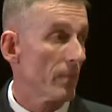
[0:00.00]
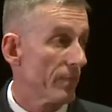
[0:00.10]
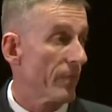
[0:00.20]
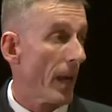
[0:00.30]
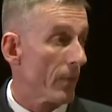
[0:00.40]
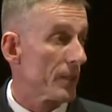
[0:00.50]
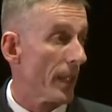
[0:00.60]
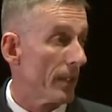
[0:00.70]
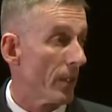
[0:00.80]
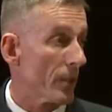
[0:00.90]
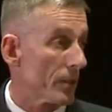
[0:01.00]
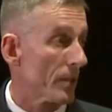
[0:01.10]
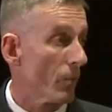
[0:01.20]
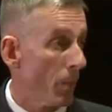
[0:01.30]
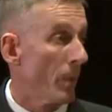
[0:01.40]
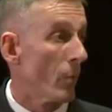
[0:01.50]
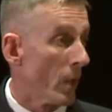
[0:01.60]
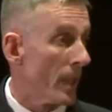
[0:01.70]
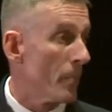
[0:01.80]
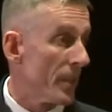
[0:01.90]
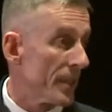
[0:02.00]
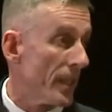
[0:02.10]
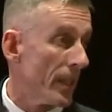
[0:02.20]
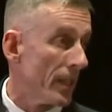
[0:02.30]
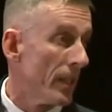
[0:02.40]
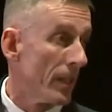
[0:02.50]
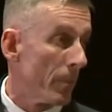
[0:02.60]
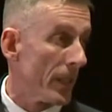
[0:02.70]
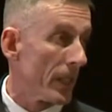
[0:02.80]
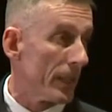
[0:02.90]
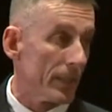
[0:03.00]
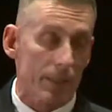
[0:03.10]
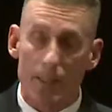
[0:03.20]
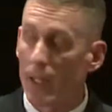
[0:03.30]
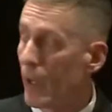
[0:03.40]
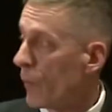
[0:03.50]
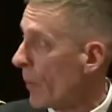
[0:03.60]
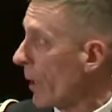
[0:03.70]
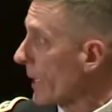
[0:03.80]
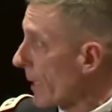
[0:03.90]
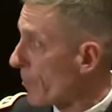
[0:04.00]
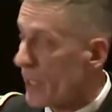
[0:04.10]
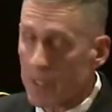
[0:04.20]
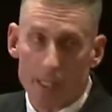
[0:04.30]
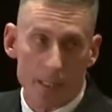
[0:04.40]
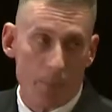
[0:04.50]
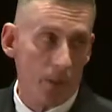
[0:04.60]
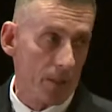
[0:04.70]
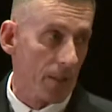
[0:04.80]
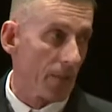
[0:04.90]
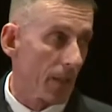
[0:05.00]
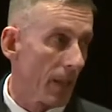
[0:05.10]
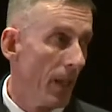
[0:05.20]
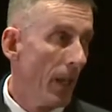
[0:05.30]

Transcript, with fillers: five or 10 years. We've been really busy in the Middle East. We want to get busy in the Pacific.